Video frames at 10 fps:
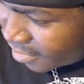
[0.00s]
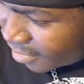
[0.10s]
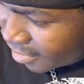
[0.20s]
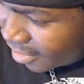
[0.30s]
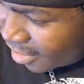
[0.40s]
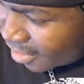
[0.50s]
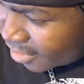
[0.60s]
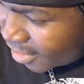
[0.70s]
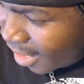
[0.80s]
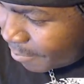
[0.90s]
uh,
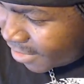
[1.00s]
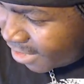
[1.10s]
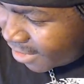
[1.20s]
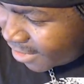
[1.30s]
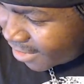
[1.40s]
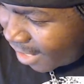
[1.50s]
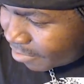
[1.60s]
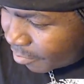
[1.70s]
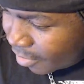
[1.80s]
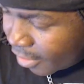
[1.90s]
stop, stop
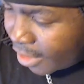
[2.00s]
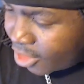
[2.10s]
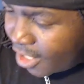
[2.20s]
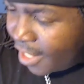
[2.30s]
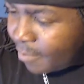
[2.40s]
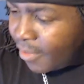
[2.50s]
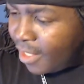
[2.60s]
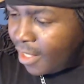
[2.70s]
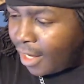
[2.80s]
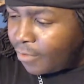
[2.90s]
jumping. Okay, Jay,
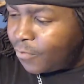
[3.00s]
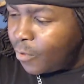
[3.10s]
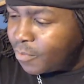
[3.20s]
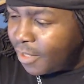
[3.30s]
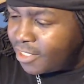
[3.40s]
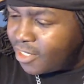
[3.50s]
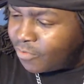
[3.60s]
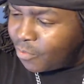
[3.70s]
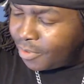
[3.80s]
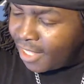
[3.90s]
I forced myself
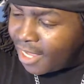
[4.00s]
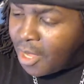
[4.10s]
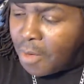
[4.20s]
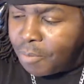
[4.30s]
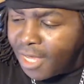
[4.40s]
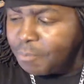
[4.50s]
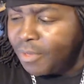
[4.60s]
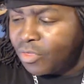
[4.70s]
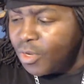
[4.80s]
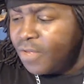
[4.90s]
to play
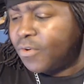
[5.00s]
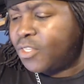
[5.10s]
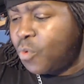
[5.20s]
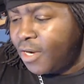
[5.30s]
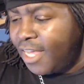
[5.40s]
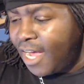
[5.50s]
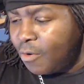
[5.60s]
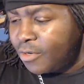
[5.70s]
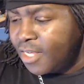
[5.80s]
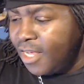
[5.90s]
Pikmin 3 for 20
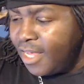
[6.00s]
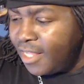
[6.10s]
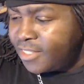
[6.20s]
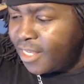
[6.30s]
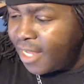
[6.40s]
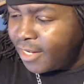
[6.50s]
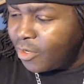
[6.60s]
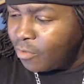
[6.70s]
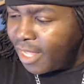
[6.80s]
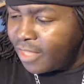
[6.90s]
hours and said, I
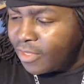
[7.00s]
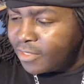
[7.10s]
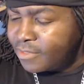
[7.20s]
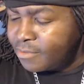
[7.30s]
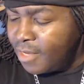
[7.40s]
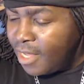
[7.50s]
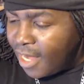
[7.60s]
don't like this.